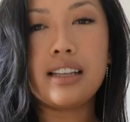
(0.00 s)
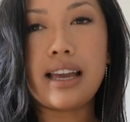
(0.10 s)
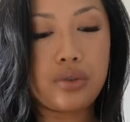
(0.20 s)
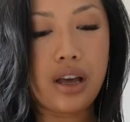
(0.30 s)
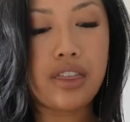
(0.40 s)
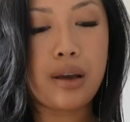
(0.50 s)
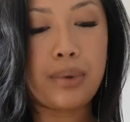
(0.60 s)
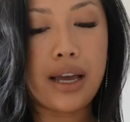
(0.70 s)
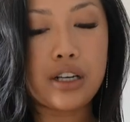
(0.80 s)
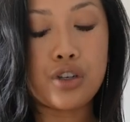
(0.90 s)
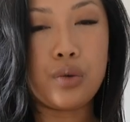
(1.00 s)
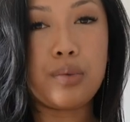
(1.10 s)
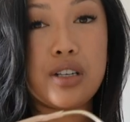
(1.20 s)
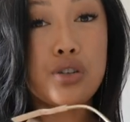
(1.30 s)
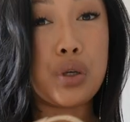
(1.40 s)
Like, I think a black shoe would have
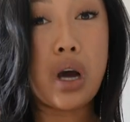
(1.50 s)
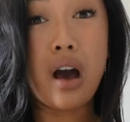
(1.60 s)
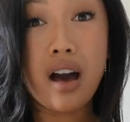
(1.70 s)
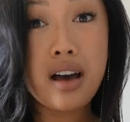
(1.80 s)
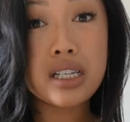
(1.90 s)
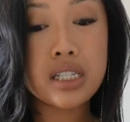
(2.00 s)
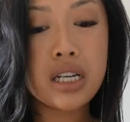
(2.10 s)
been too harsh.